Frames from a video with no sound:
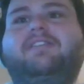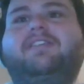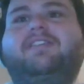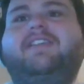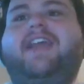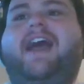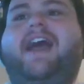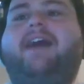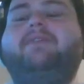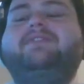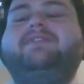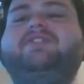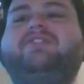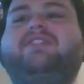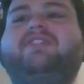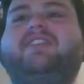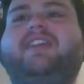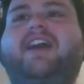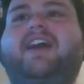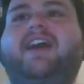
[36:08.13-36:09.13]
How was your
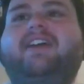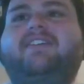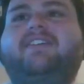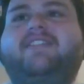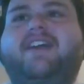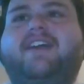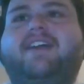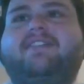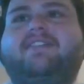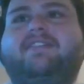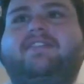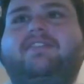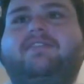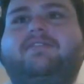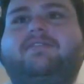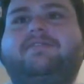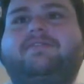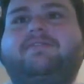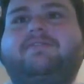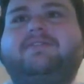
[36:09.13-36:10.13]
DI on that
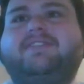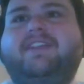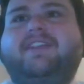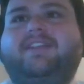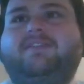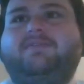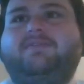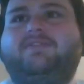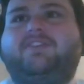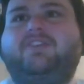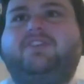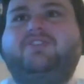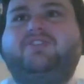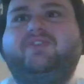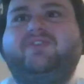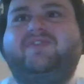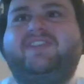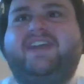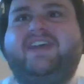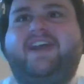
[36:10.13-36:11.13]
though? Could you
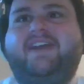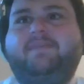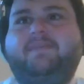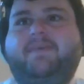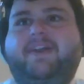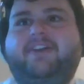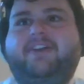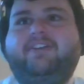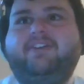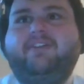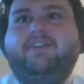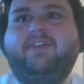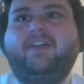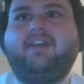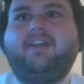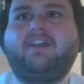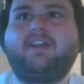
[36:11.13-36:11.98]
have DI'd it better, do you think?